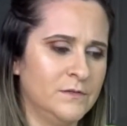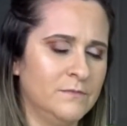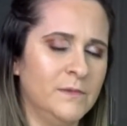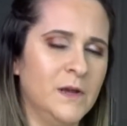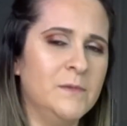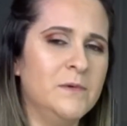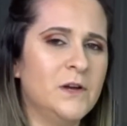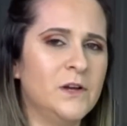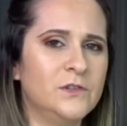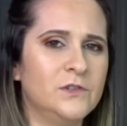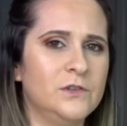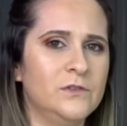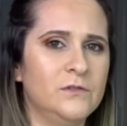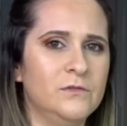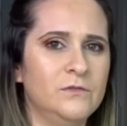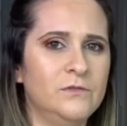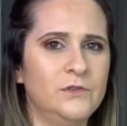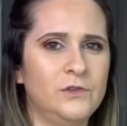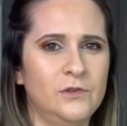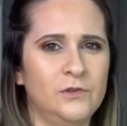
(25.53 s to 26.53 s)
Maybe I'll
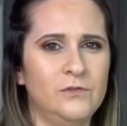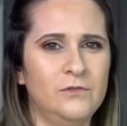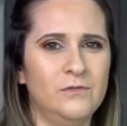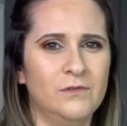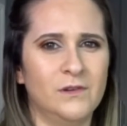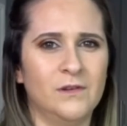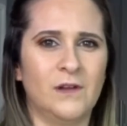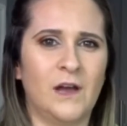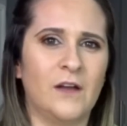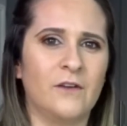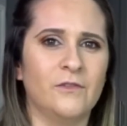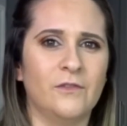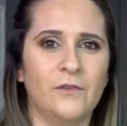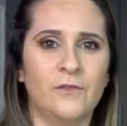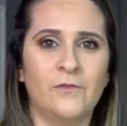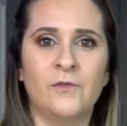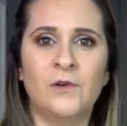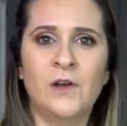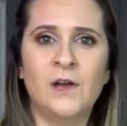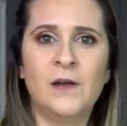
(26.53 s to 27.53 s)
do 2 and I don't know.